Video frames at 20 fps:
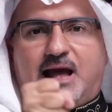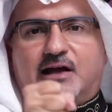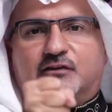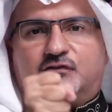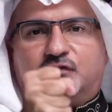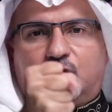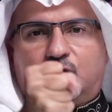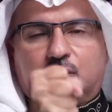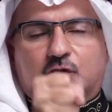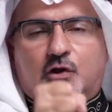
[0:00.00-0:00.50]

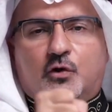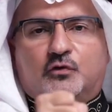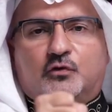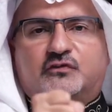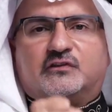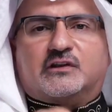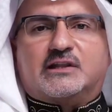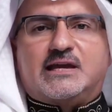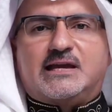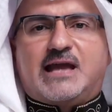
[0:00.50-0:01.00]
as
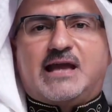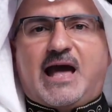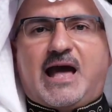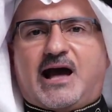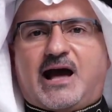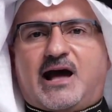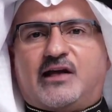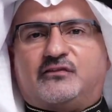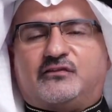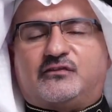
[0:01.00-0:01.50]
closely
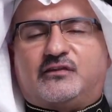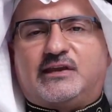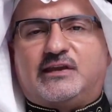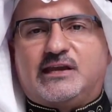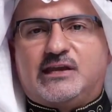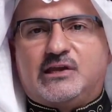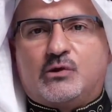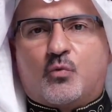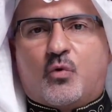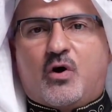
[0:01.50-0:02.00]
as
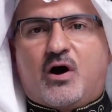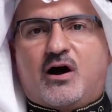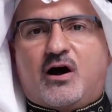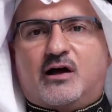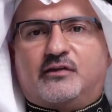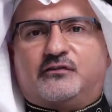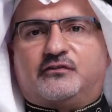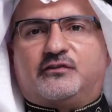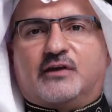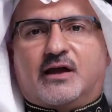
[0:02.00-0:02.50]
he
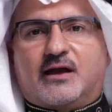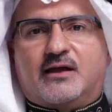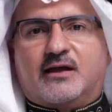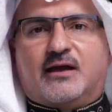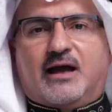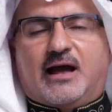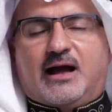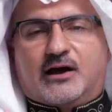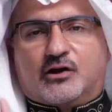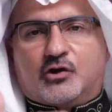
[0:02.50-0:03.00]
was
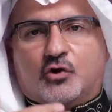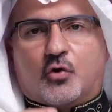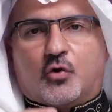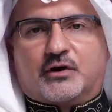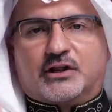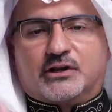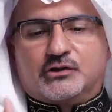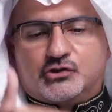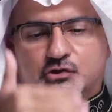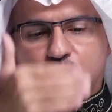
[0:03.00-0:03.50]

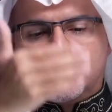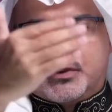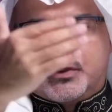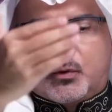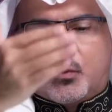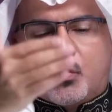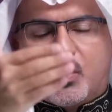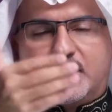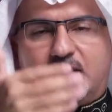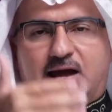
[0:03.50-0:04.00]
according to
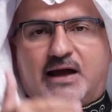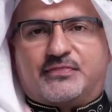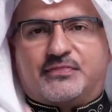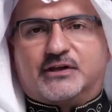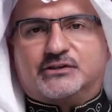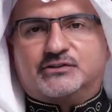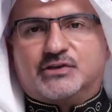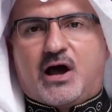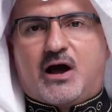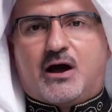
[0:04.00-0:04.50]
the one at
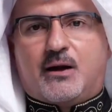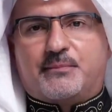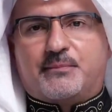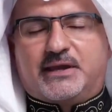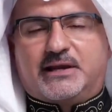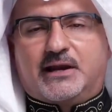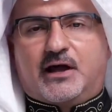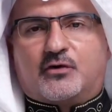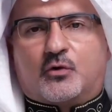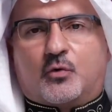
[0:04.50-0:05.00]
the top.
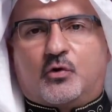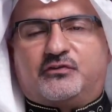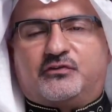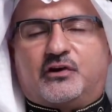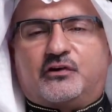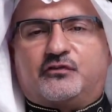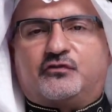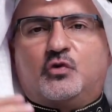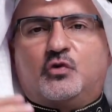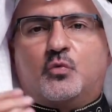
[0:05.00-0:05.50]
In other words,
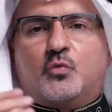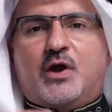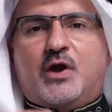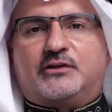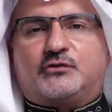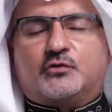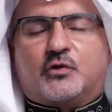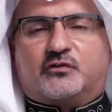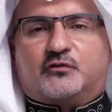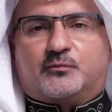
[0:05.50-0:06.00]
there's two
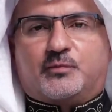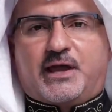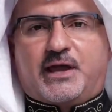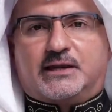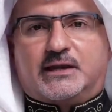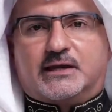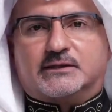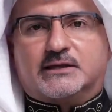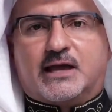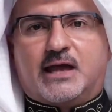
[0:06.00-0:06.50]
way to
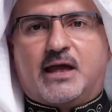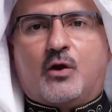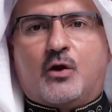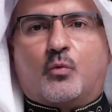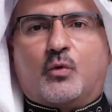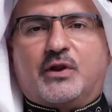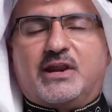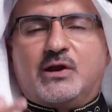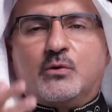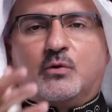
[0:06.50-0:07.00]
explain it.
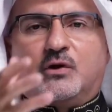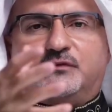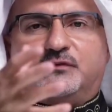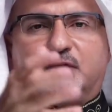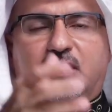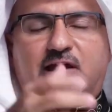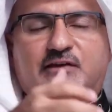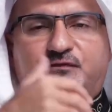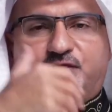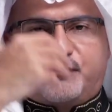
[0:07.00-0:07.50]
When he
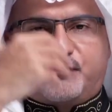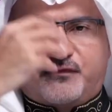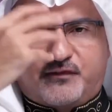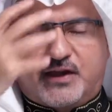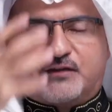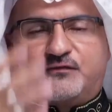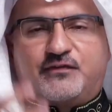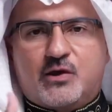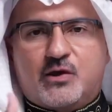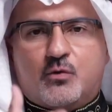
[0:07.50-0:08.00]
was, if
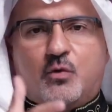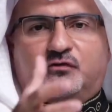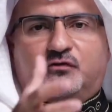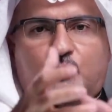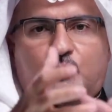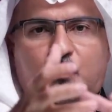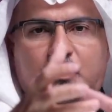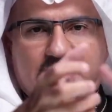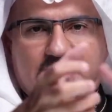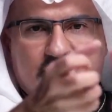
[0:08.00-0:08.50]
if he
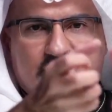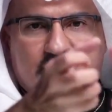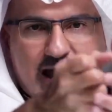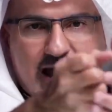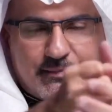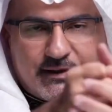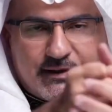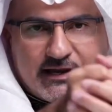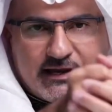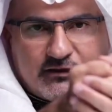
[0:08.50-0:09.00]
was really
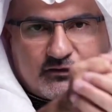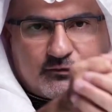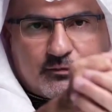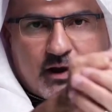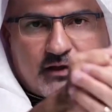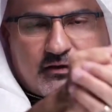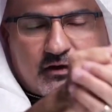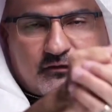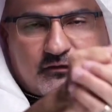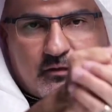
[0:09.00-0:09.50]
grabbing his
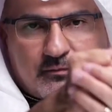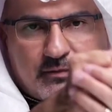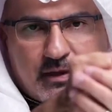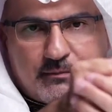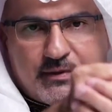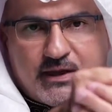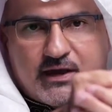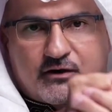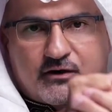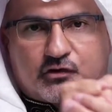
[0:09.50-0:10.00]
brother from the
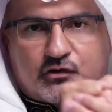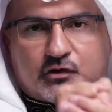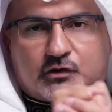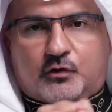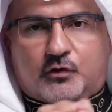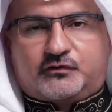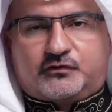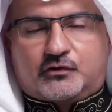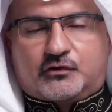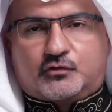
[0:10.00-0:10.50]
beard
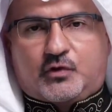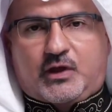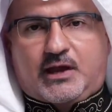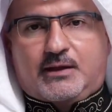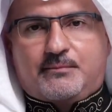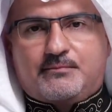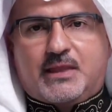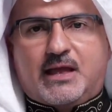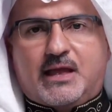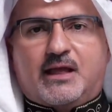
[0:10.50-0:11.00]
closer to
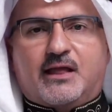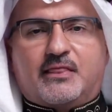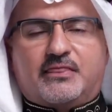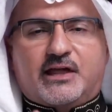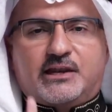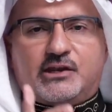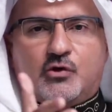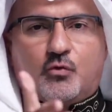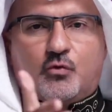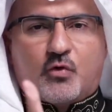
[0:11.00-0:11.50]
him,
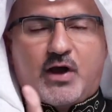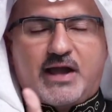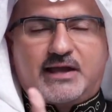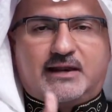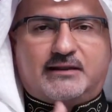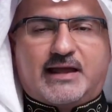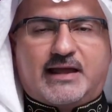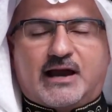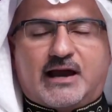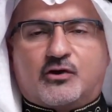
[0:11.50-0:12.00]
then you write
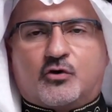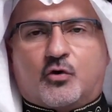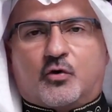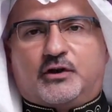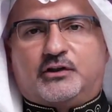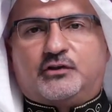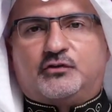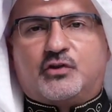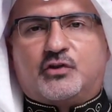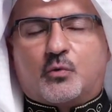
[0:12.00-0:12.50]
it
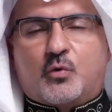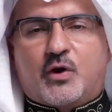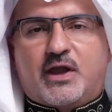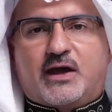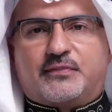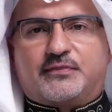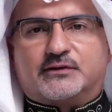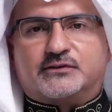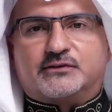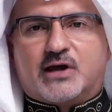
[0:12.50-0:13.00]
according to the way
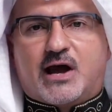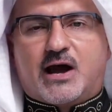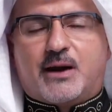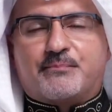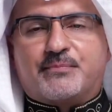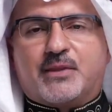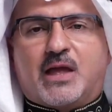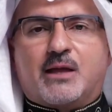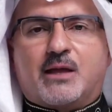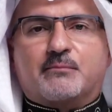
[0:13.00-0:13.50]
at the
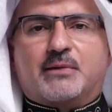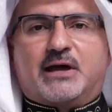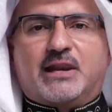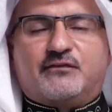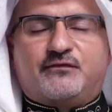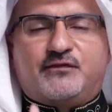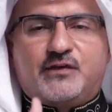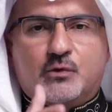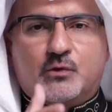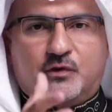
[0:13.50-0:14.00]
top. But
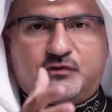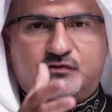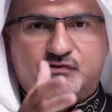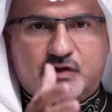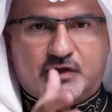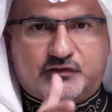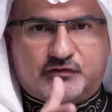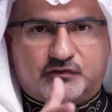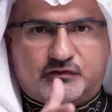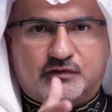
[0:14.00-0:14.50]
if he was
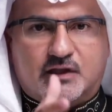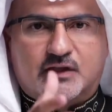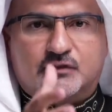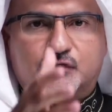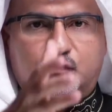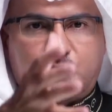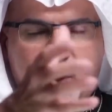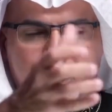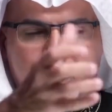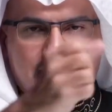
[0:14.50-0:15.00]
just
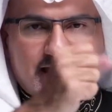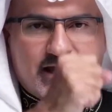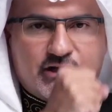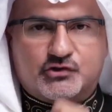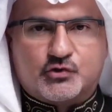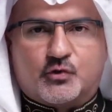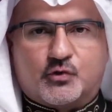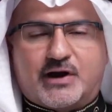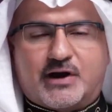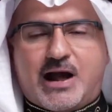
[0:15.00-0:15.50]
trying
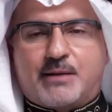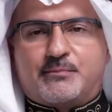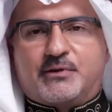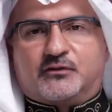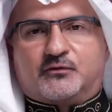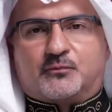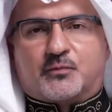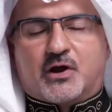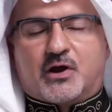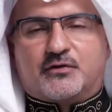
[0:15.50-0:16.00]
to grab
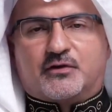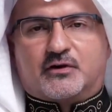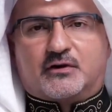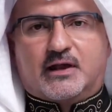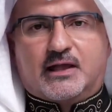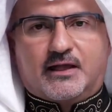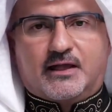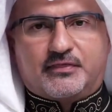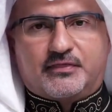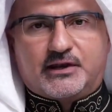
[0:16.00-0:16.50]
his
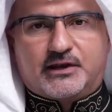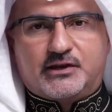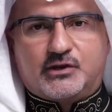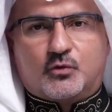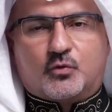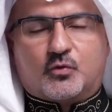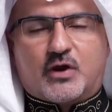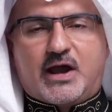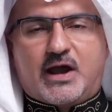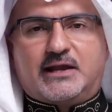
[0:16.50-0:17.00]
brother, then
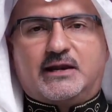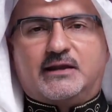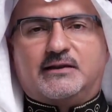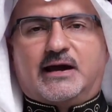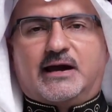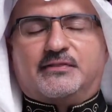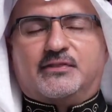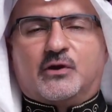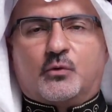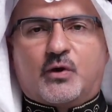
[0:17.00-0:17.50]
you write it
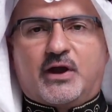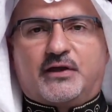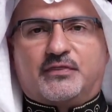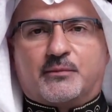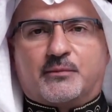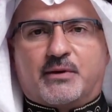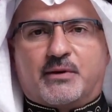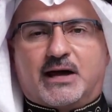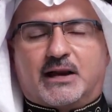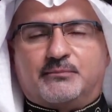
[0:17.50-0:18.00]
at the way at
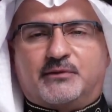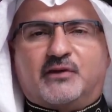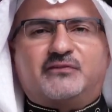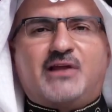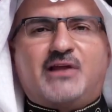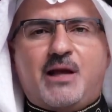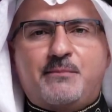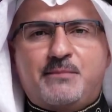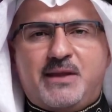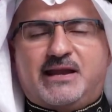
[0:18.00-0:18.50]
the bottom. Does
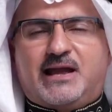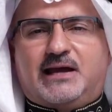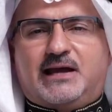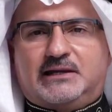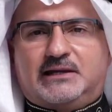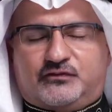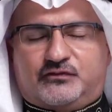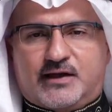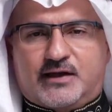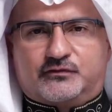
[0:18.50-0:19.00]
that make
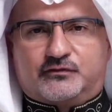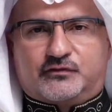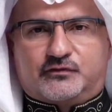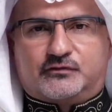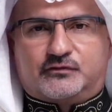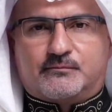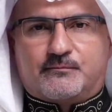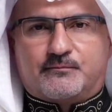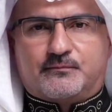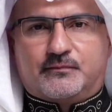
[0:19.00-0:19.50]
any
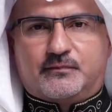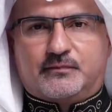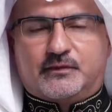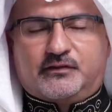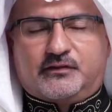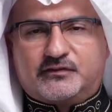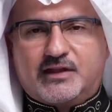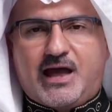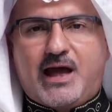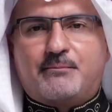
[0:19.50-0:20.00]
sense?
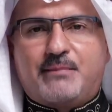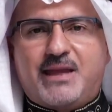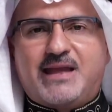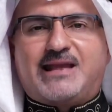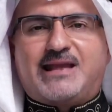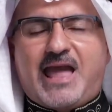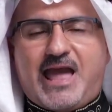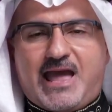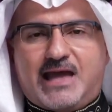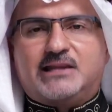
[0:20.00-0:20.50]
Does that
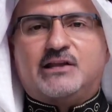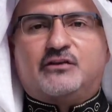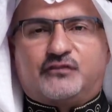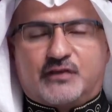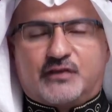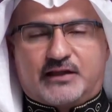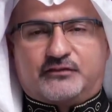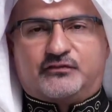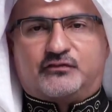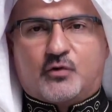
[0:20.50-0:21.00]
make any
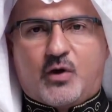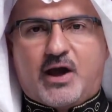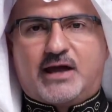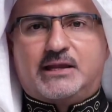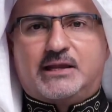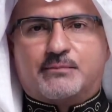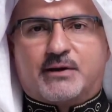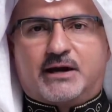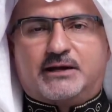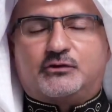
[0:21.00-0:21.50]
sense to
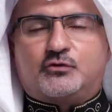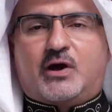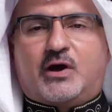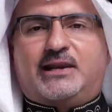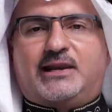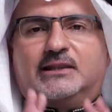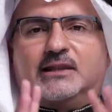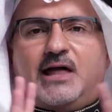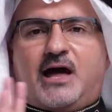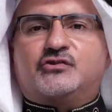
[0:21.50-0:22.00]
anybody, to
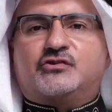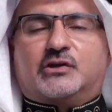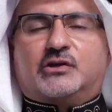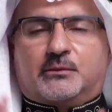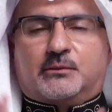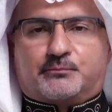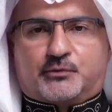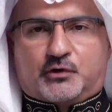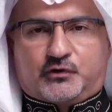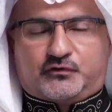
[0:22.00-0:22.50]
any
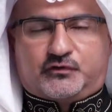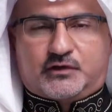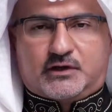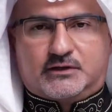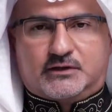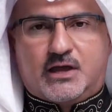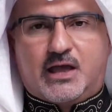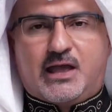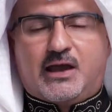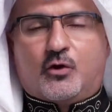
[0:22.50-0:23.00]
logical
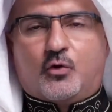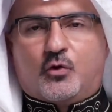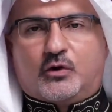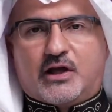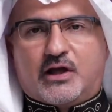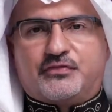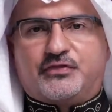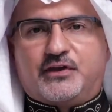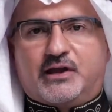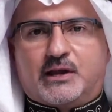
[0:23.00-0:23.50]
person who
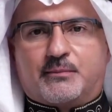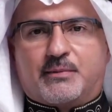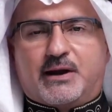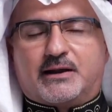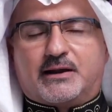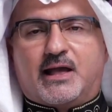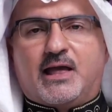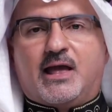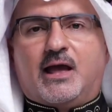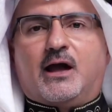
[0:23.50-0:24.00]
can think
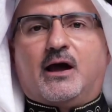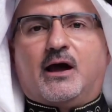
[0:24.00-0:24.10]
about it?